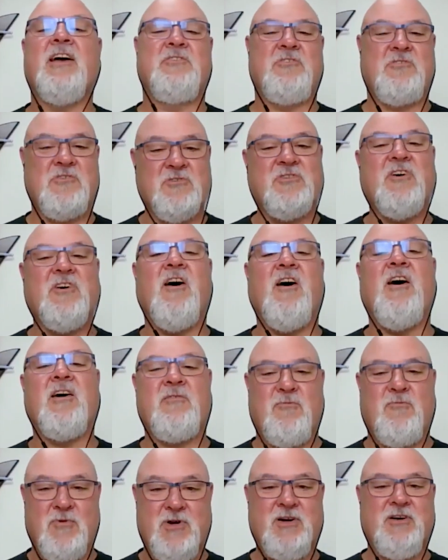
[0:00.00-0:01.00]
true talk,
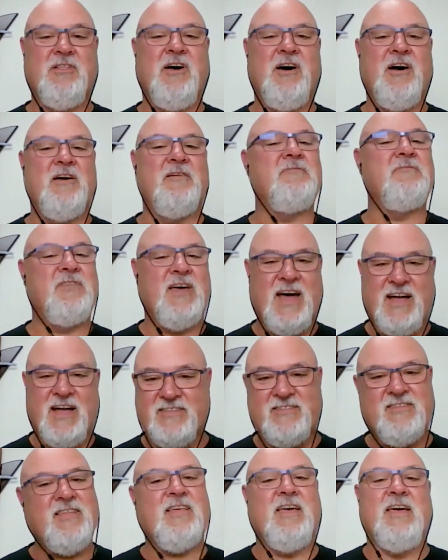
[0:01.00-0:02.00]
real life, that
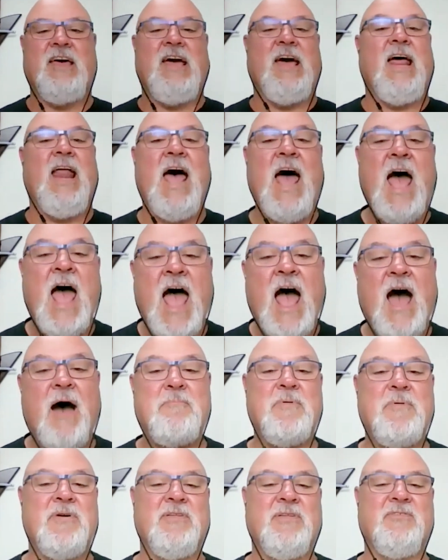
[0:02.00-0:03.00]
it
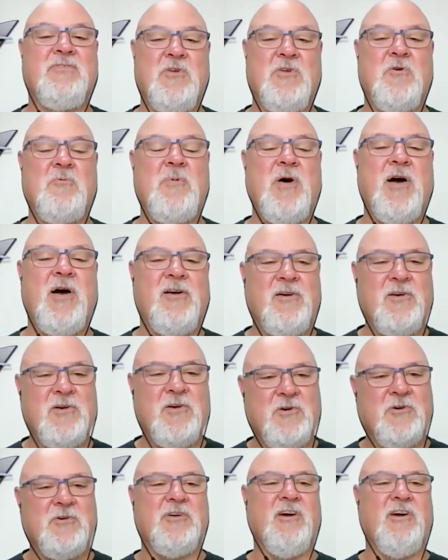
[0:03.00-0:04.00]
happens no matter
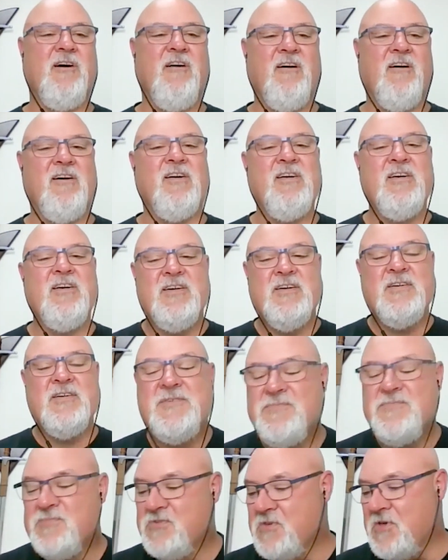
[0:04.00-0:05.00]
who you are.
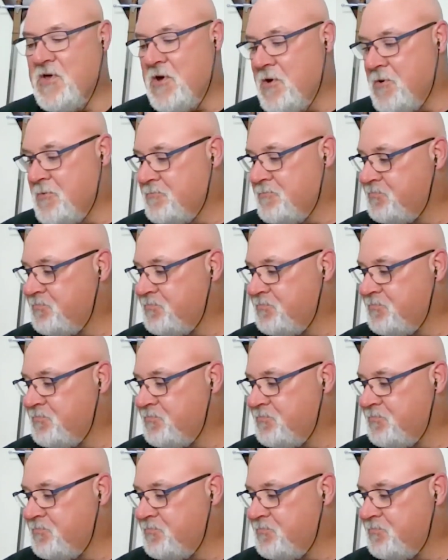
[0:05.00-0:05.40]
So,